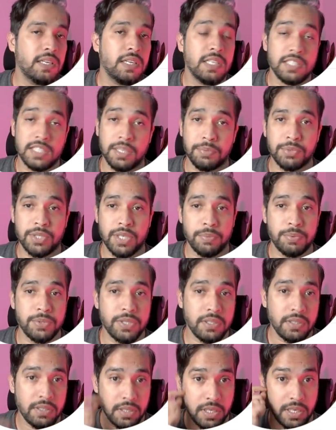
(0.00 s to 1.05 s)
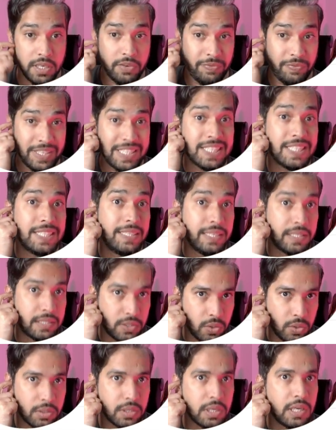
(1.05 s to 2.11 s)
subscription, which does
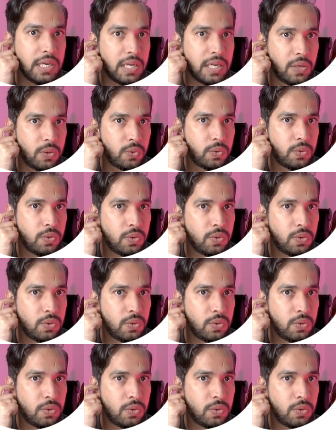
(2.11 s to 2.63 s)
not allow